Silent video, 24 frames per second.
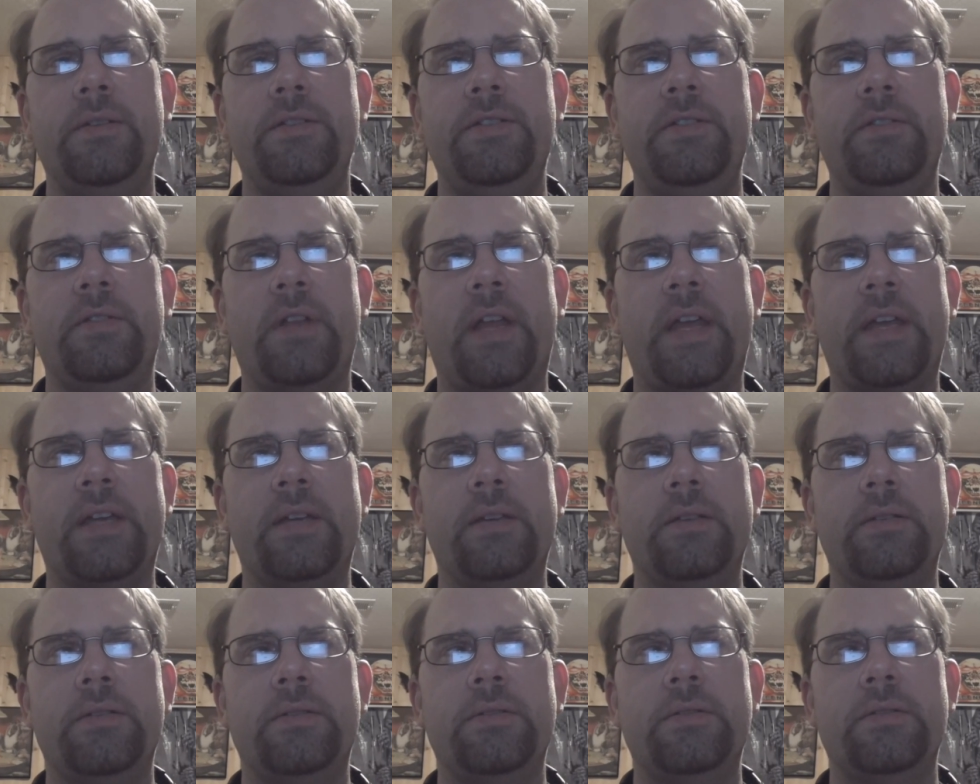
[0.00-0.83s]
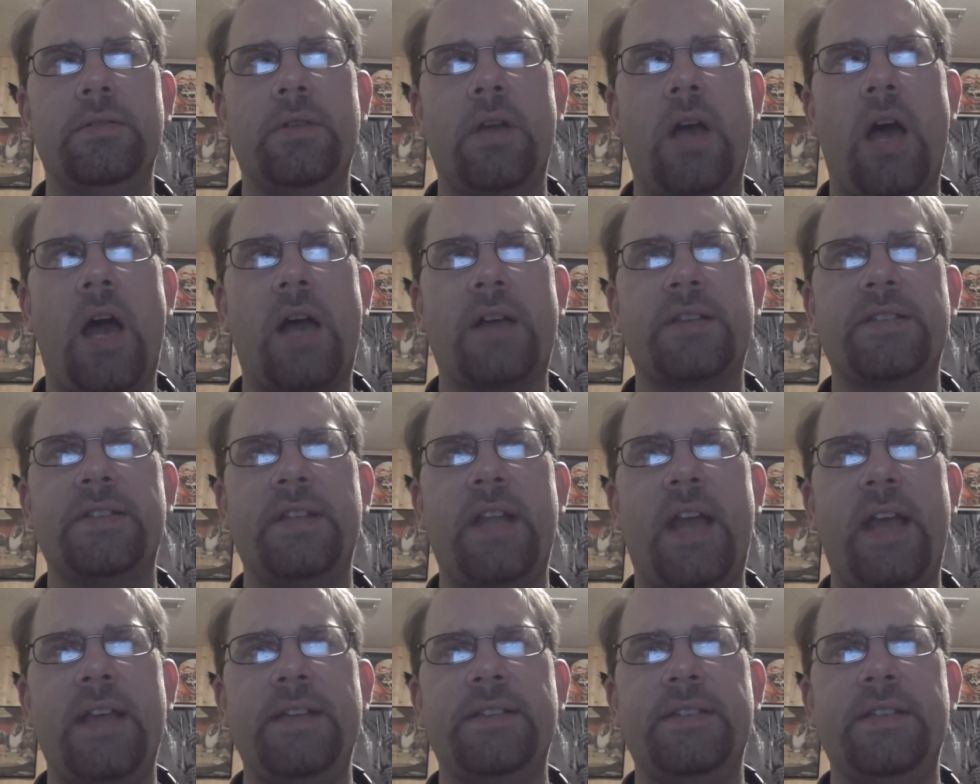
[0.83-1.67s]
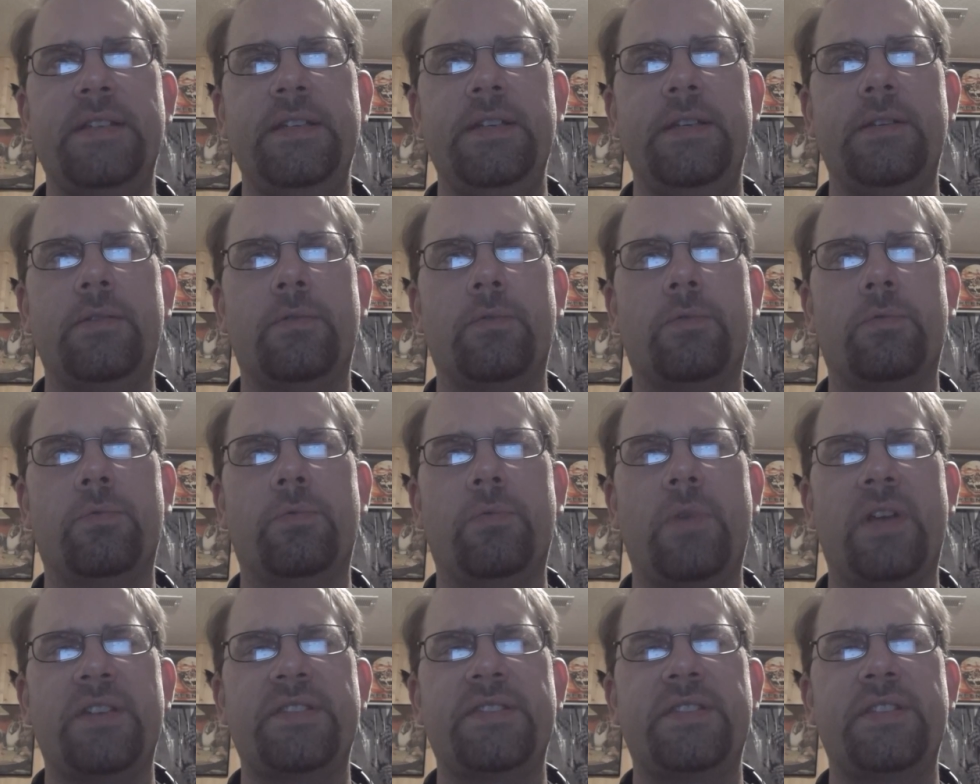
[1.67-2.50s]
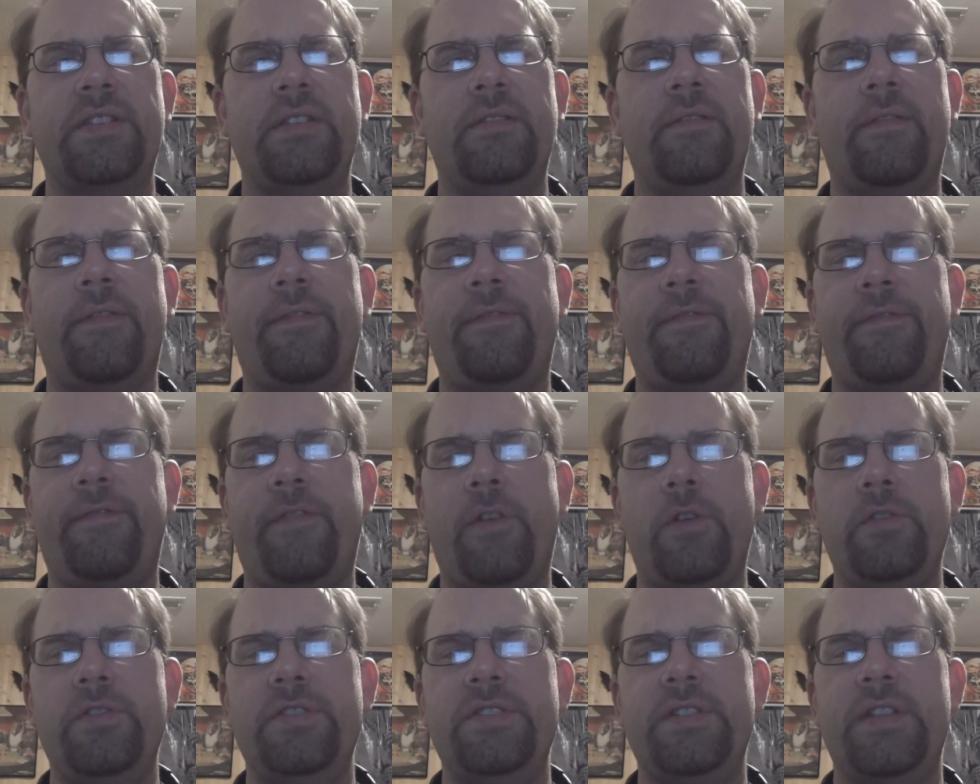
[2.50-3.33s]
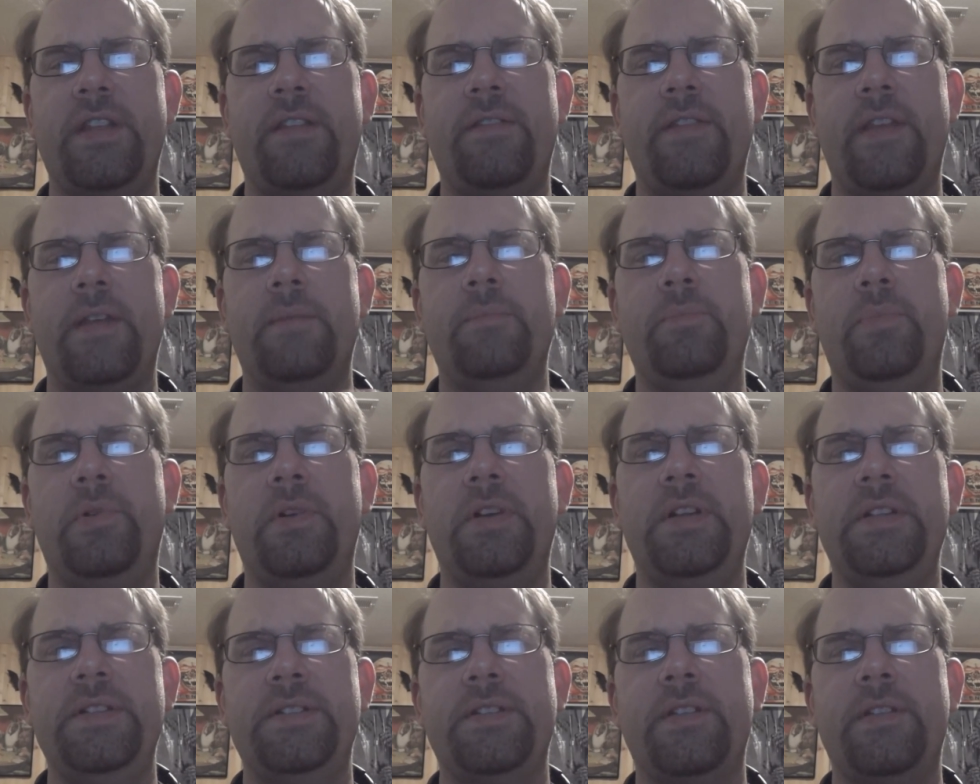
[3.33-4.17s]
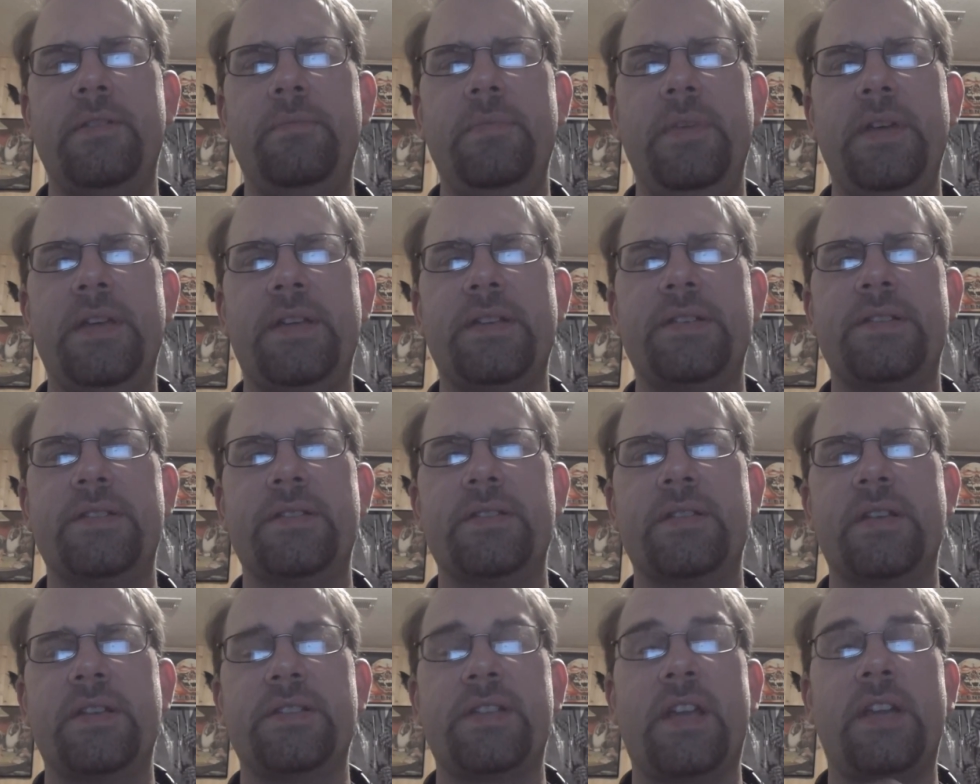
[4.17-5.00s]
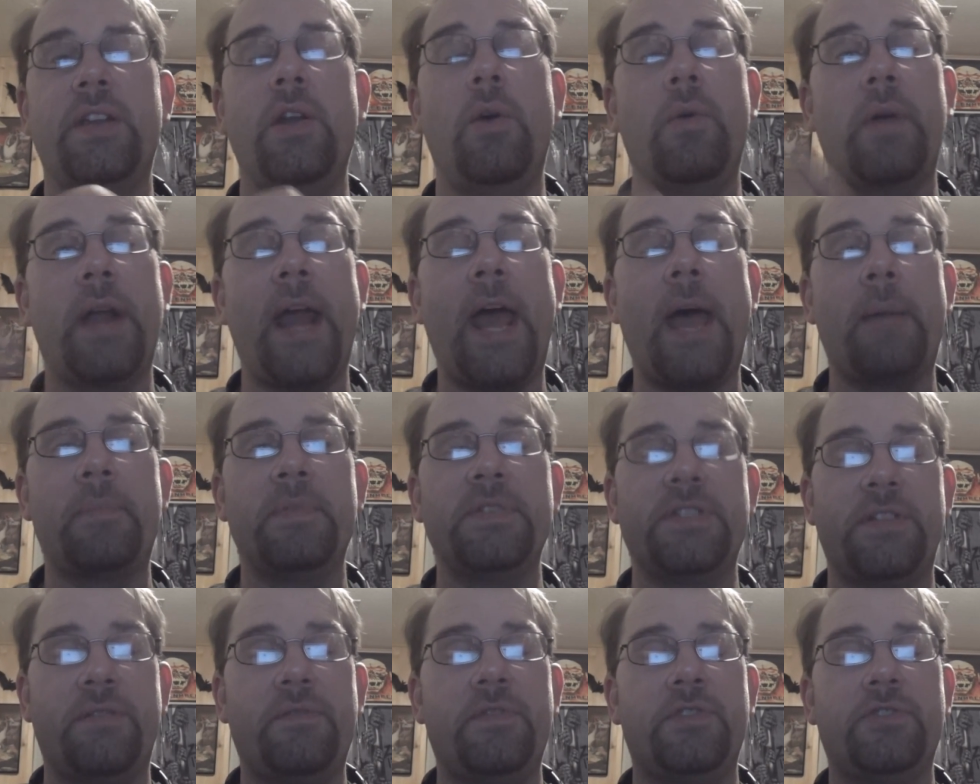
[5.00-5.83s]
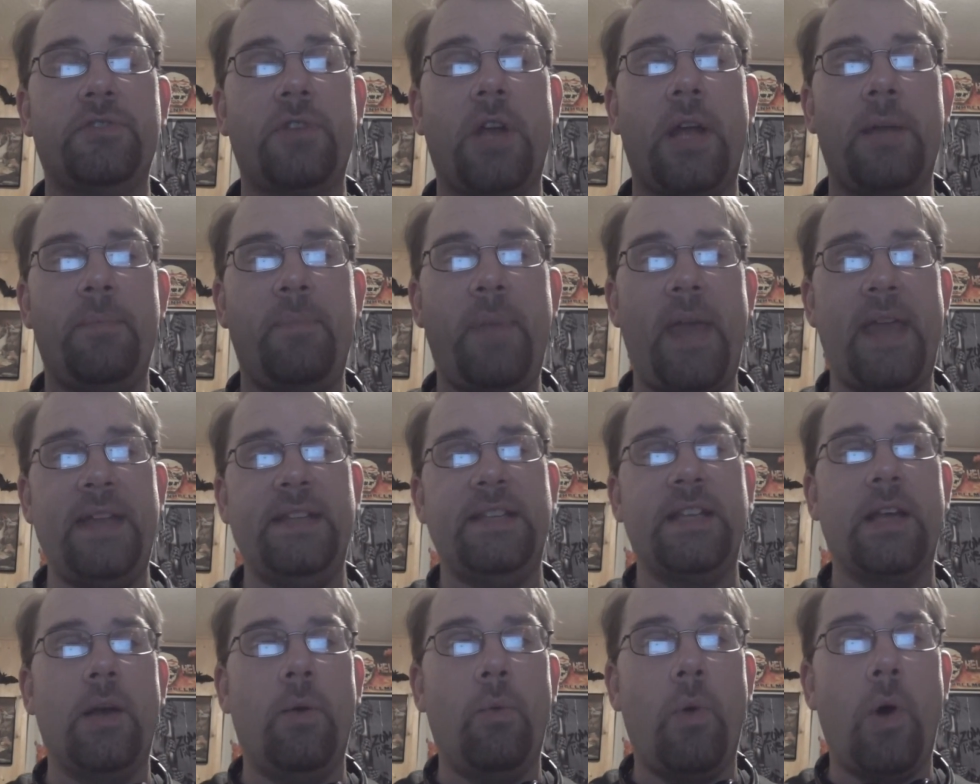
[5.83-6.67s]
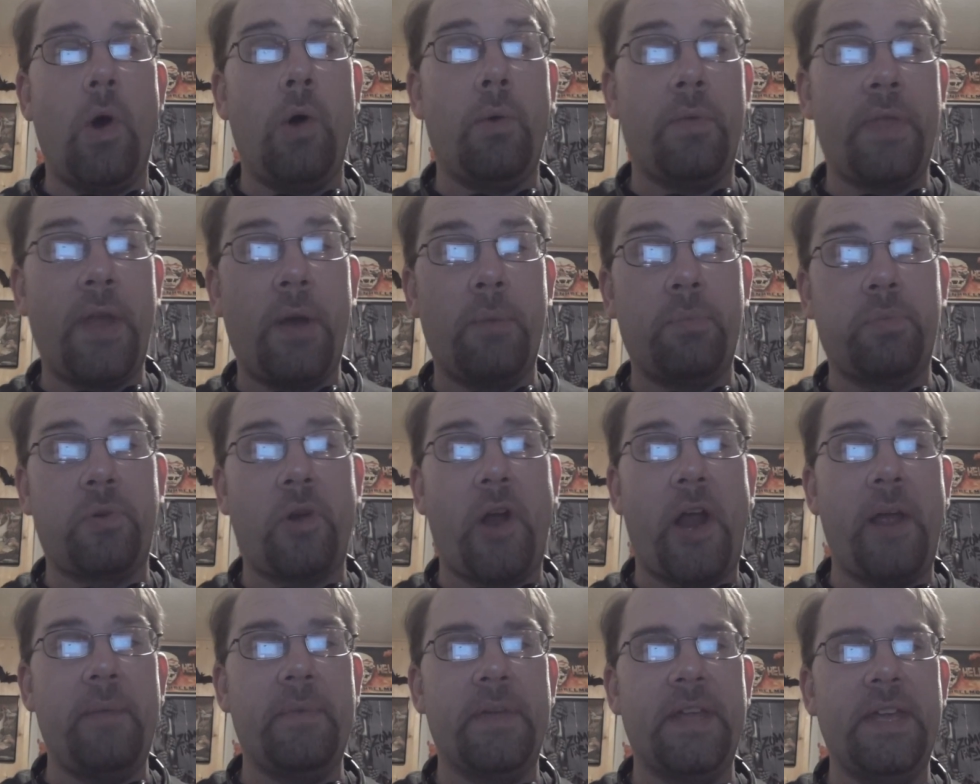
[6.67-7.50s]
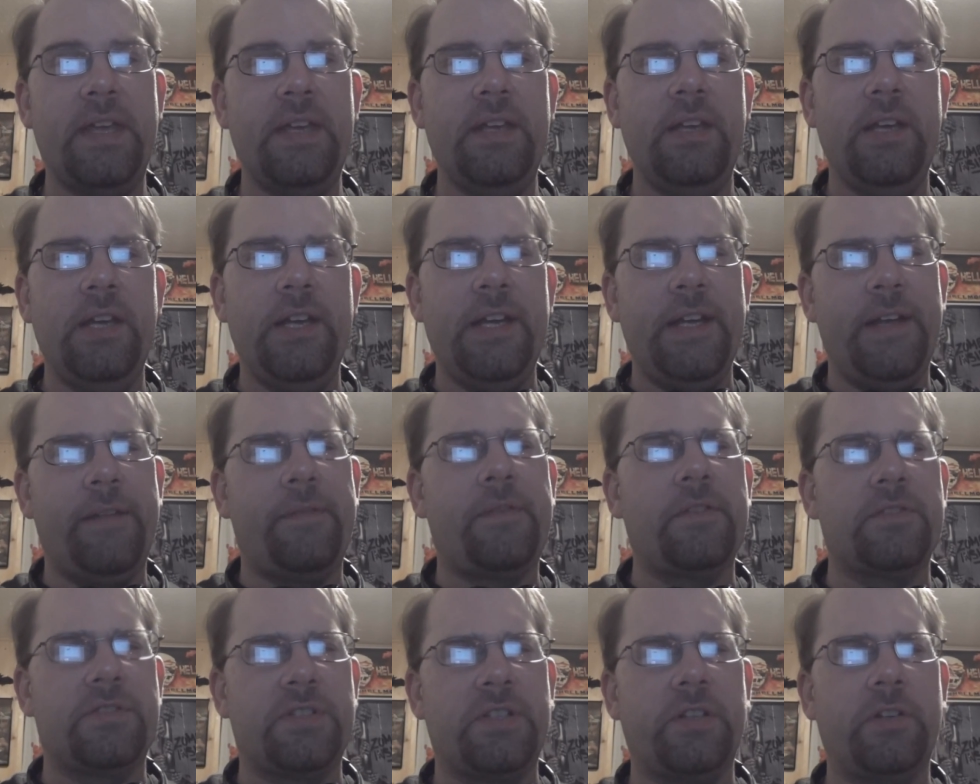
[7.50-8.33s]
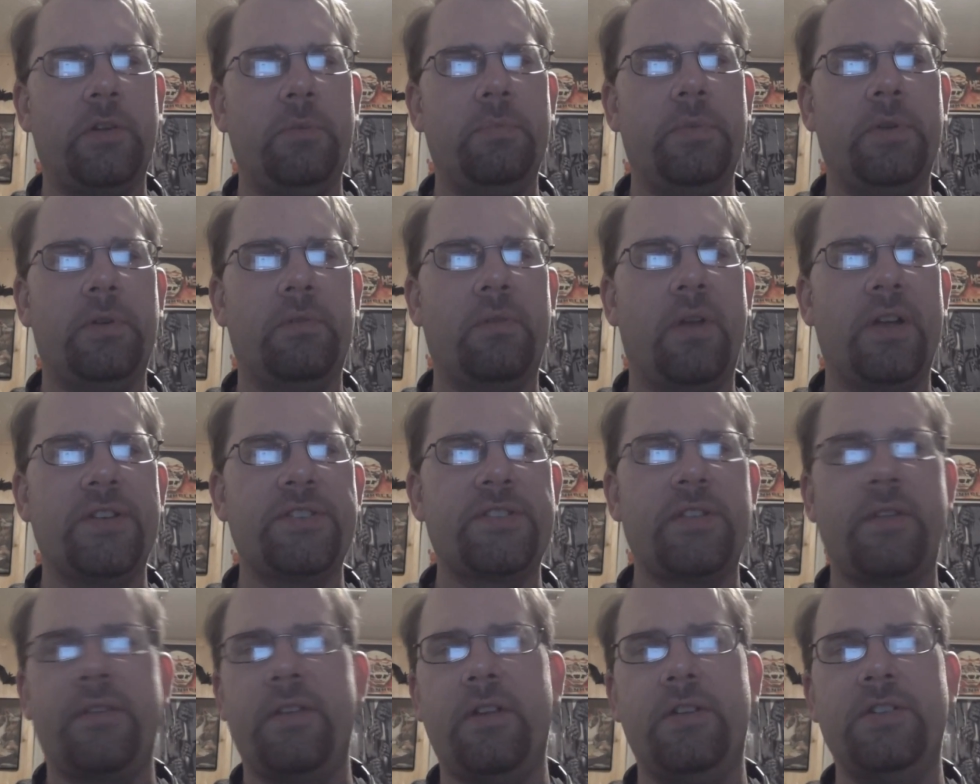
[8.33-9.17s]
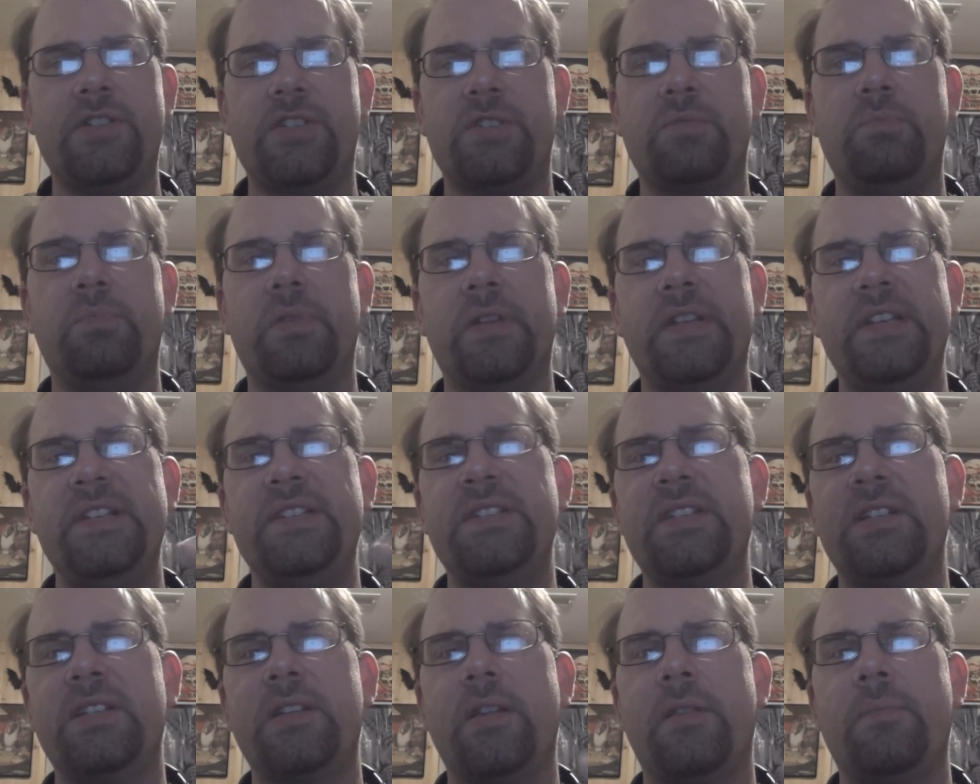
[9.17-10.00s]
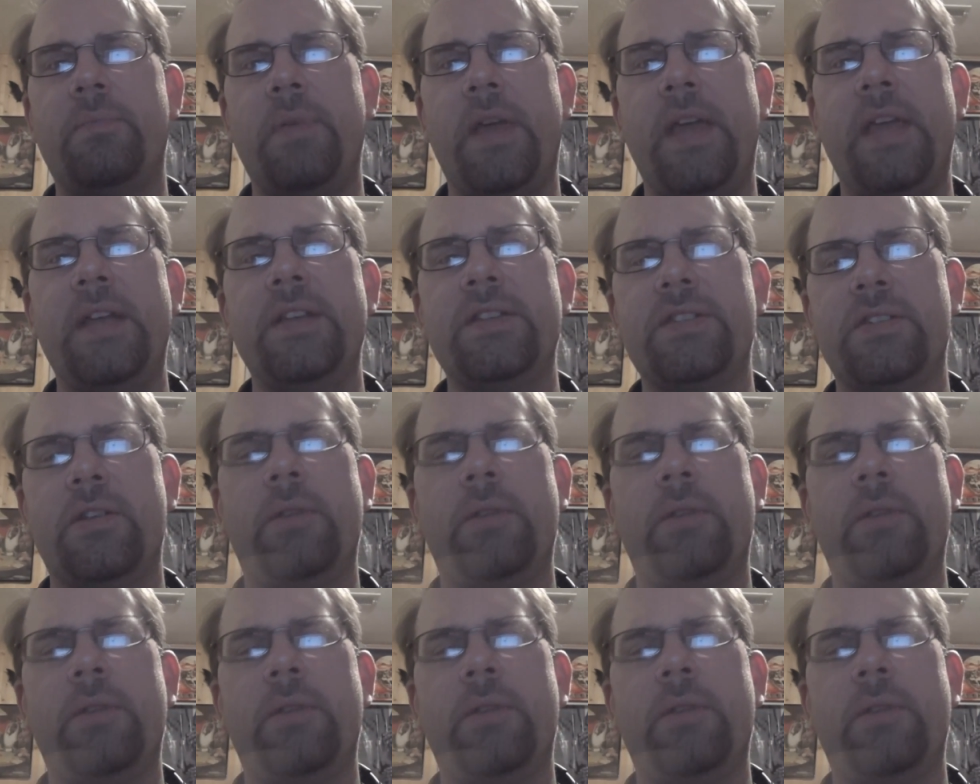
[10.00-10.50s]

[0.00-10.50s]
Do you like oxidize it and rust it first and then put it into the mix? Because I know what happens if you try painting a wall without priming it. If there's a little bit of rust on there, it just bleeds into the paint.